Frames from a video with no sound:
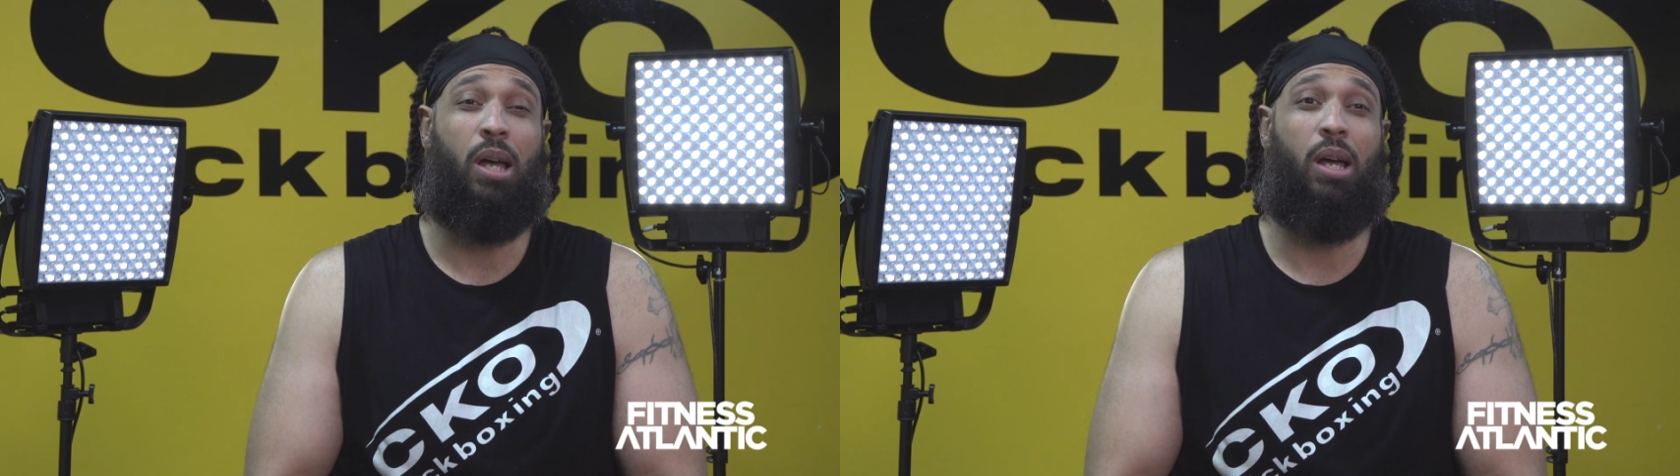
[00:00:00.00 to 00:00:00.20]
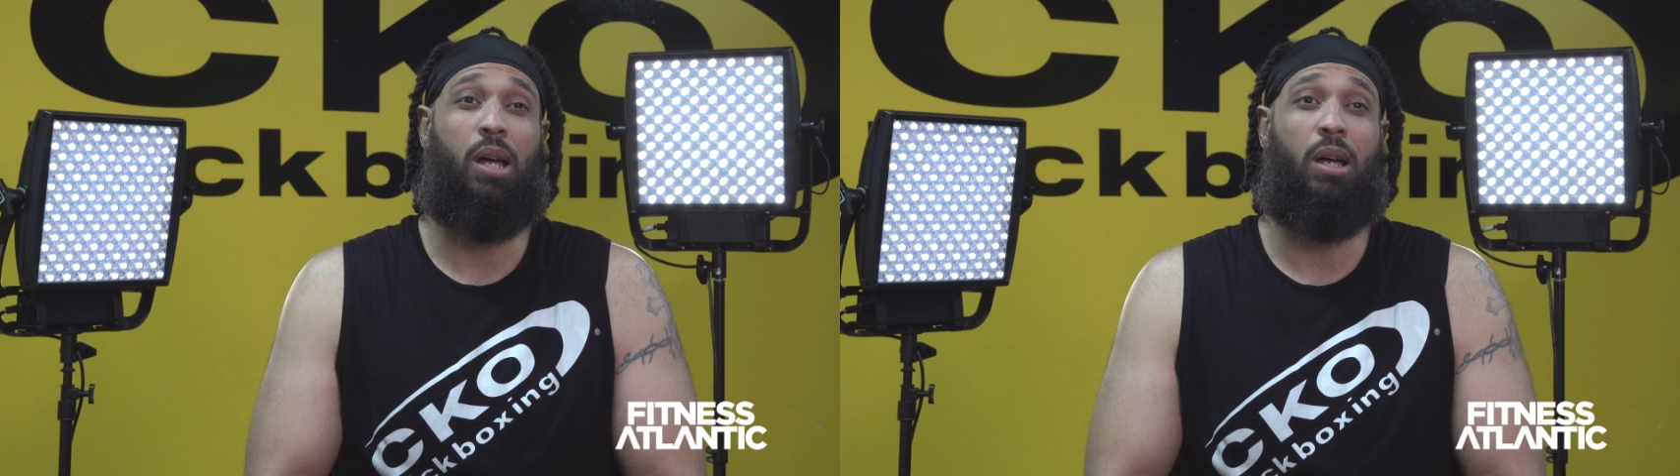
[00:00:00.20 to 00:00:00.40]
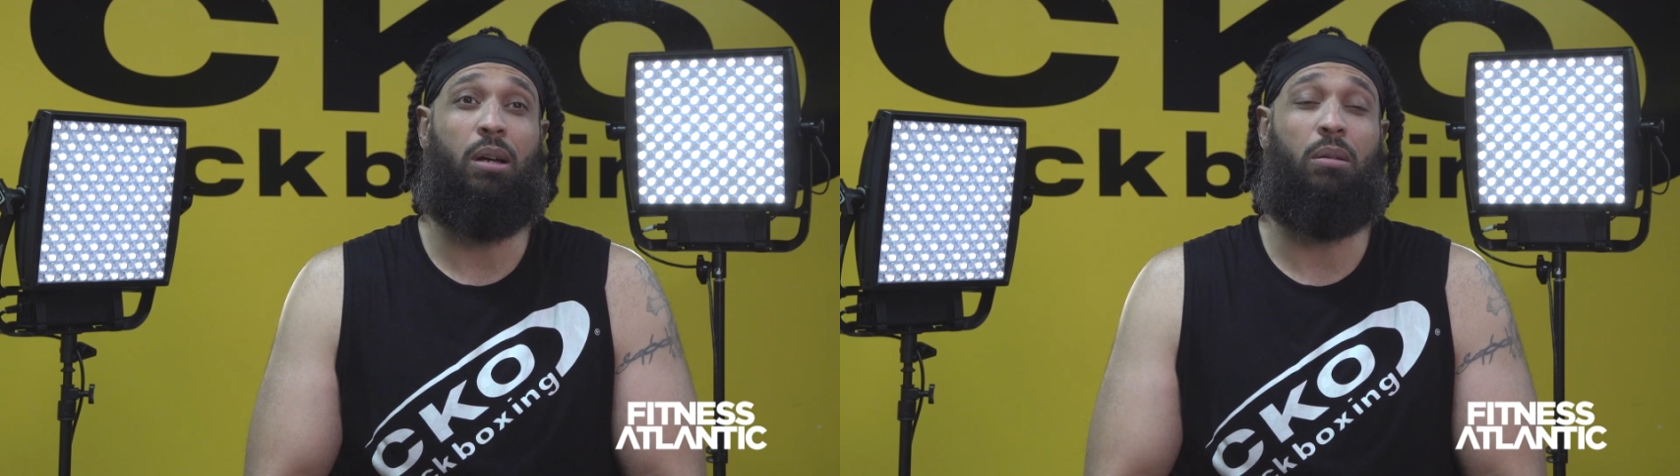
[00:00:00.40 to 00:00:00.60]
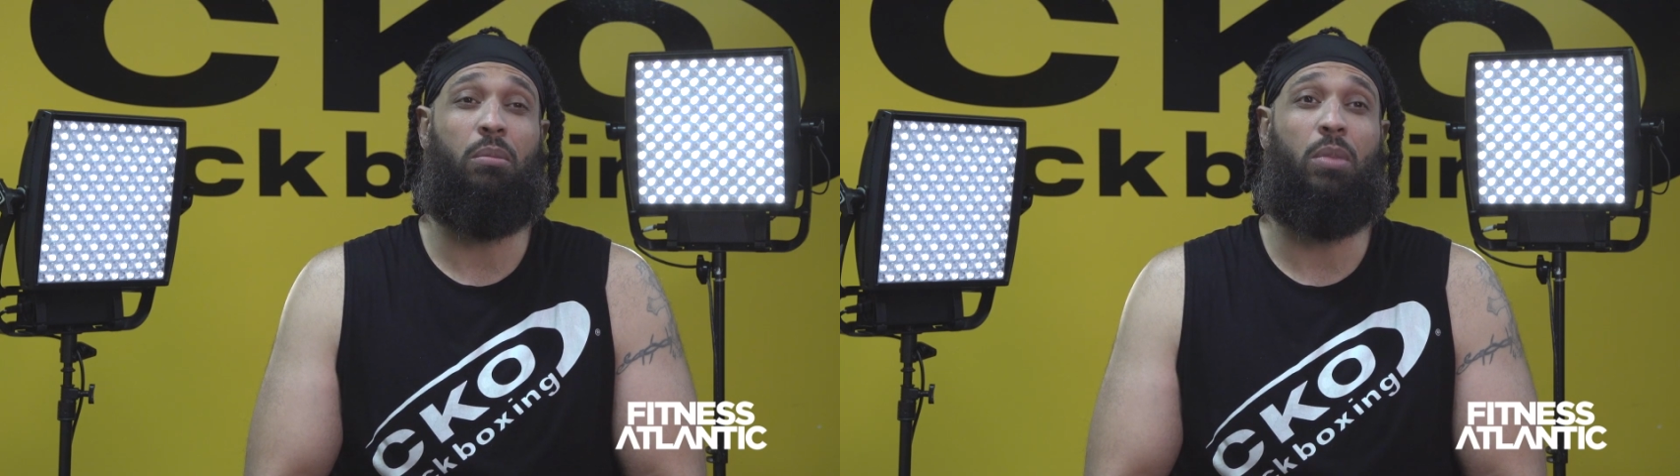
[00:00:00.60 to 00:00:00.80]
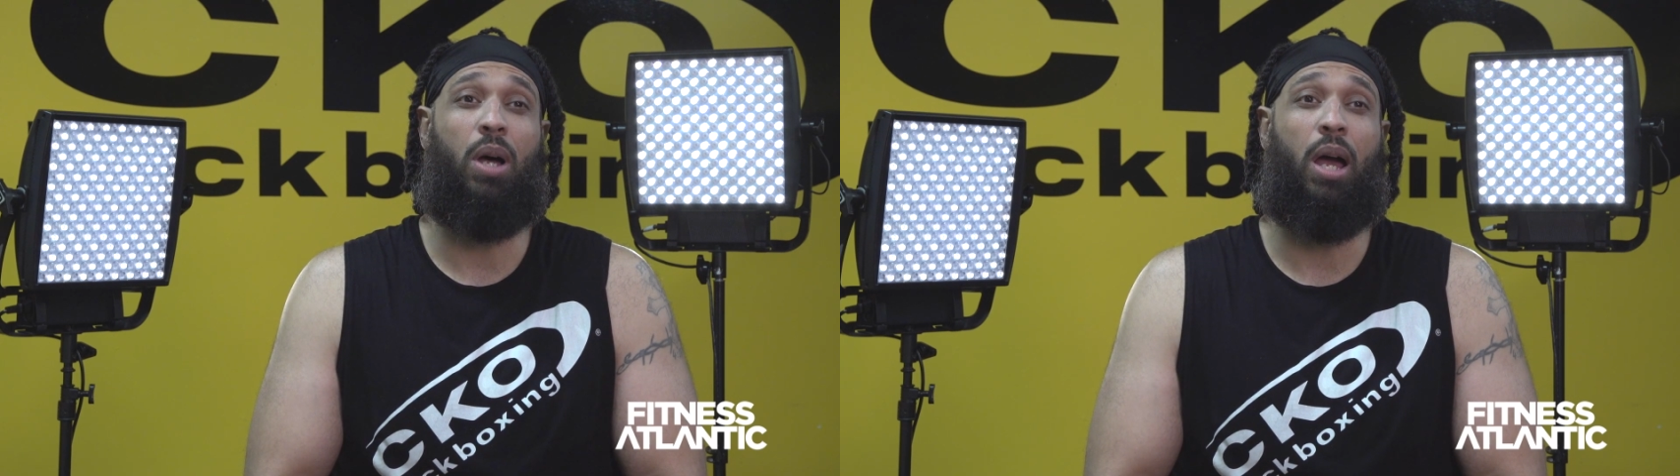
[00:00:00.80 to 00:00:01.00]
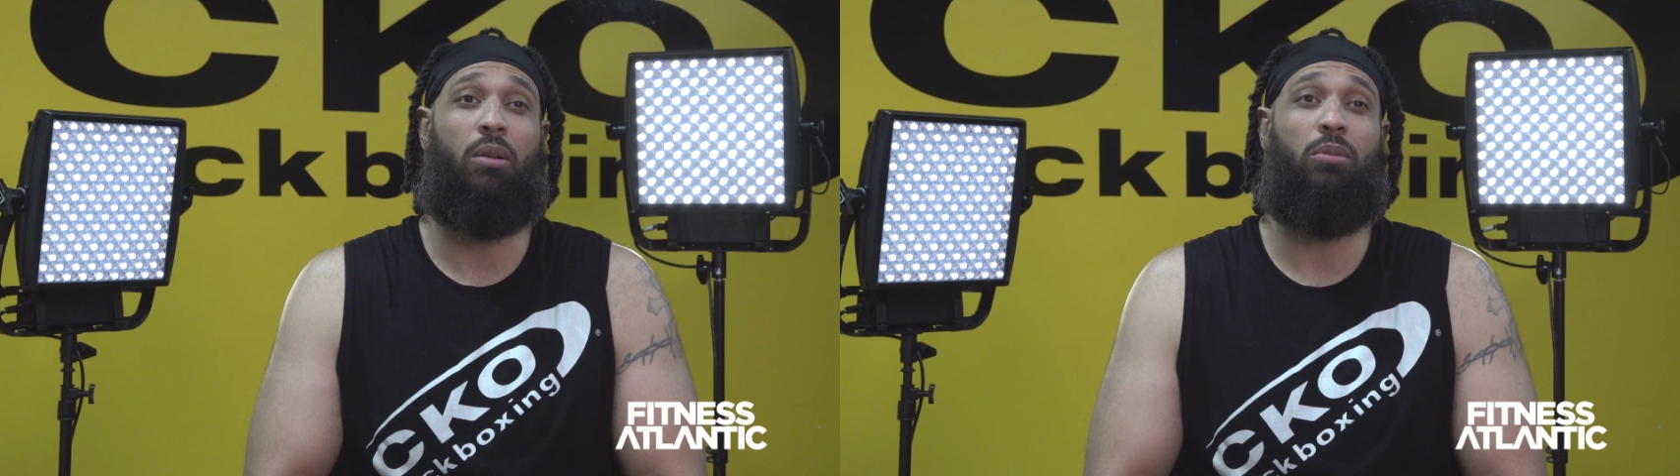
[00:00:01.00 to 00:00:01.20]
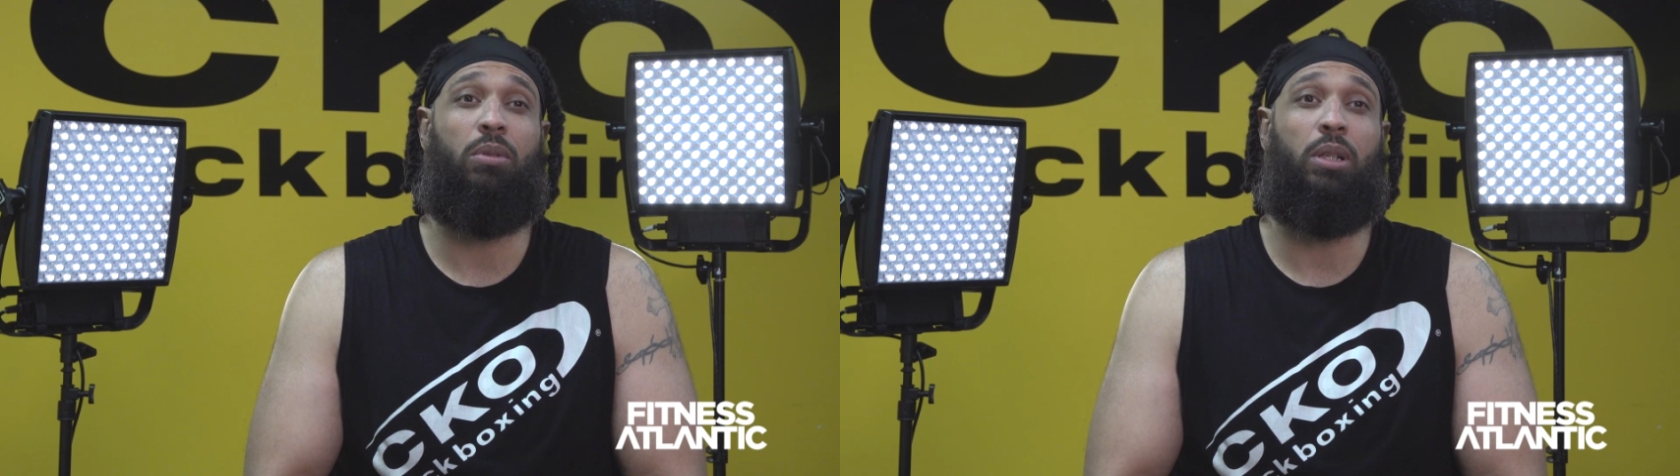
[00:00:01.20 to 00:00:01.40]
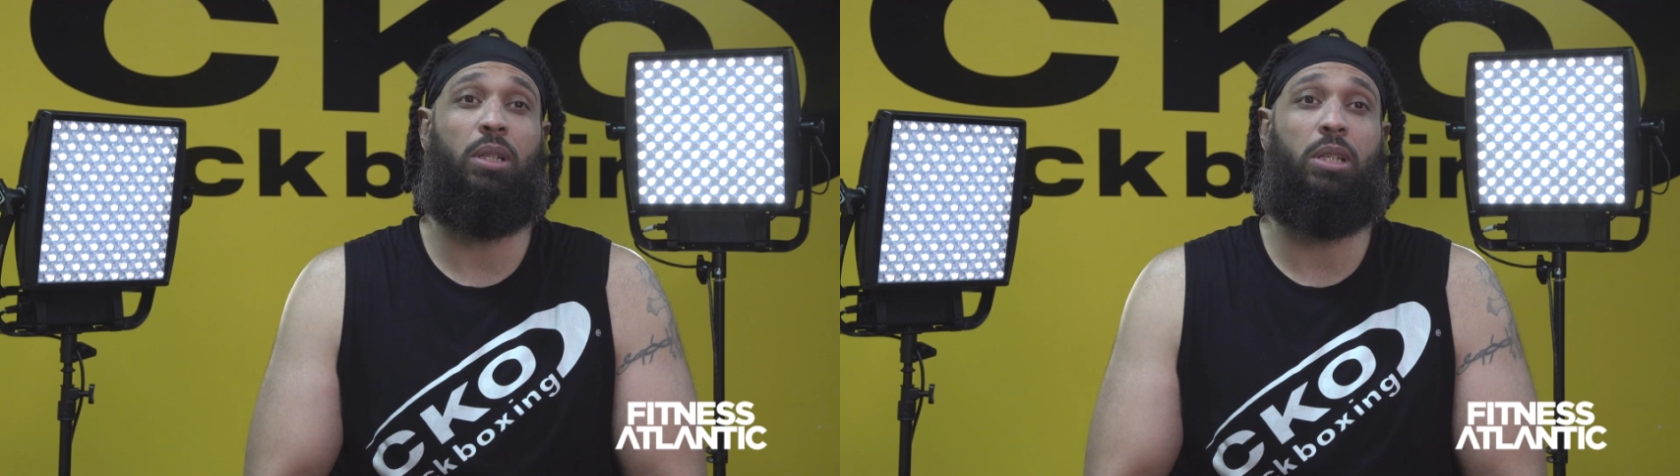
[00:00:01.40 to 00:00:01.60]
Um, I
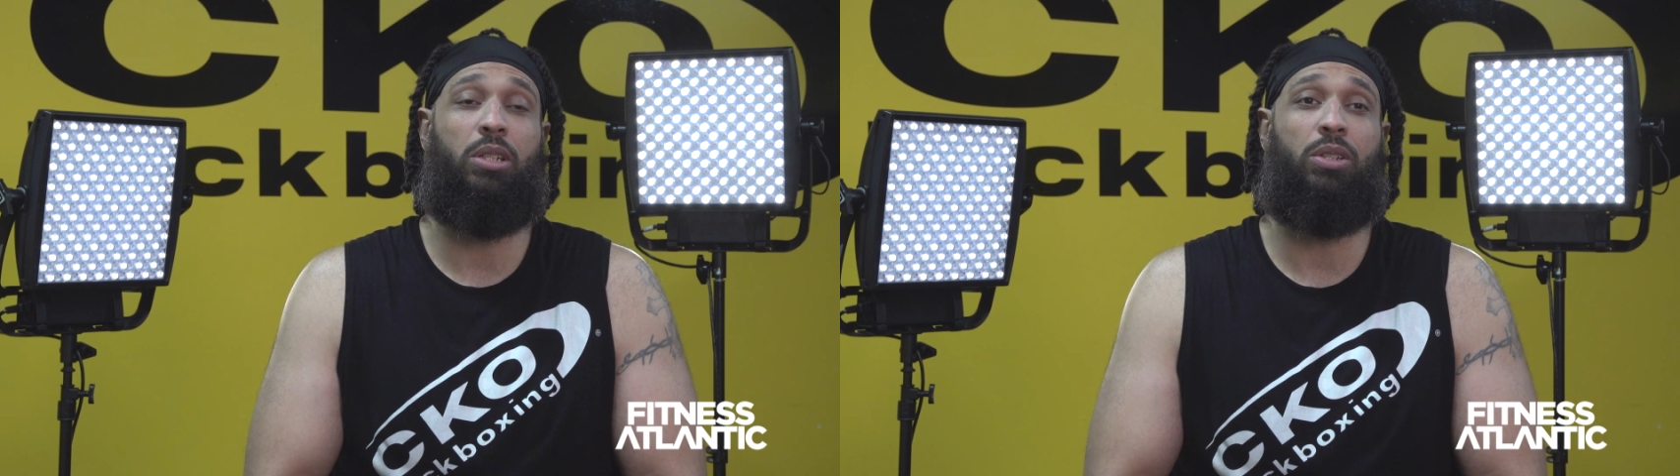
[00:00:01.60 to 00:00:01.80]
really